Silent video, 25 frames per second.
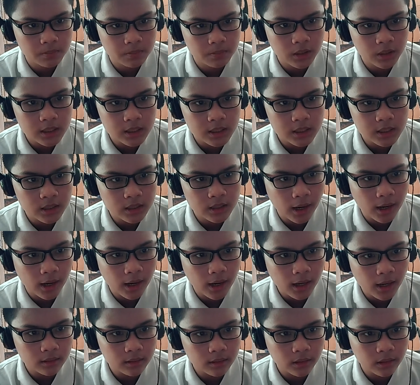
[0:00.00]
because they
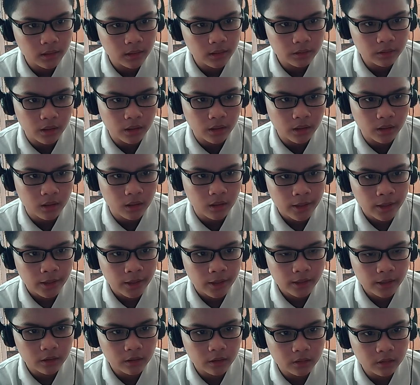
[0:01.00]
are natural
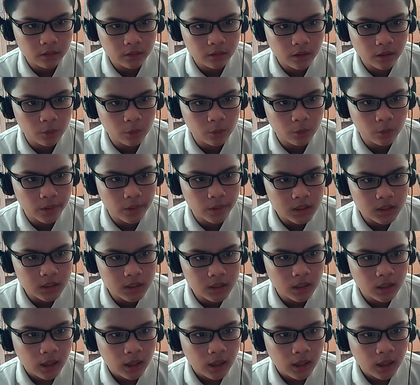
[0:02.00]
agricultural waste,